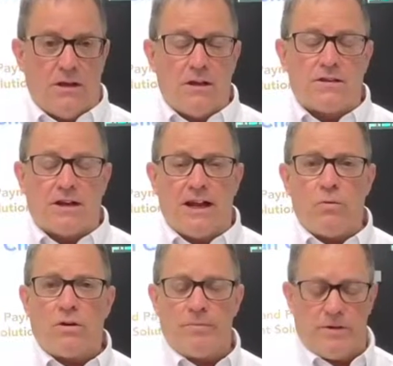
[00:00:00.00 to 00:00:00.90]
Today we're
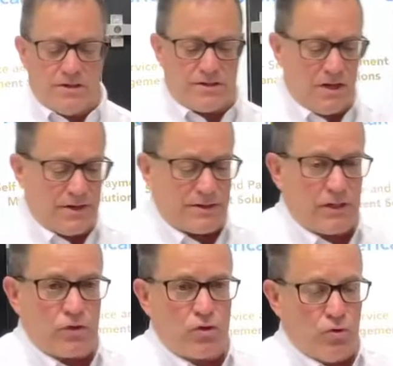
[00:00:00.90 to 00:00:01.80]
going to be discussing
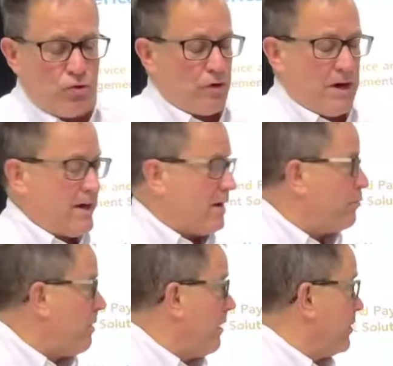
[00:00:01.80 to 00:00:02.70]
two Triad
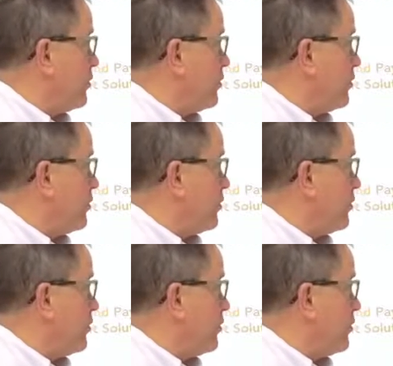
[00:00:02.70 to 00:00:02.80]
products.